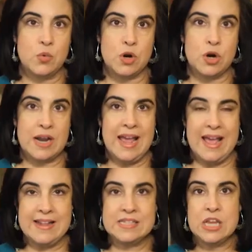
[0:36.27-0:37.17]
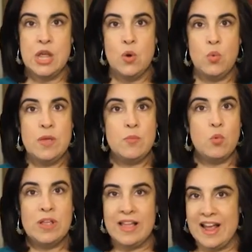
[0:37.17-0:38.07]
work, and we
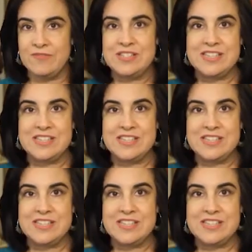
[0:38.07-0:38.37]
will have